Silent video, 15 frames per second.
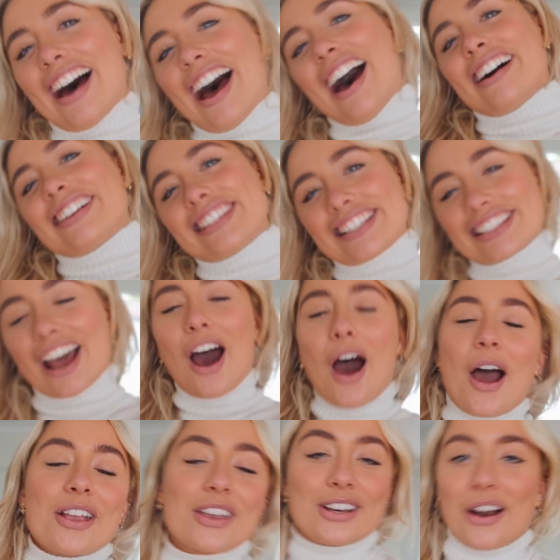My house is.
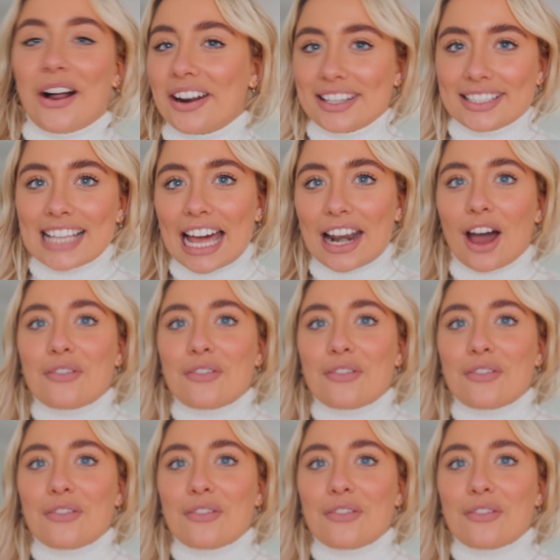You don't understand.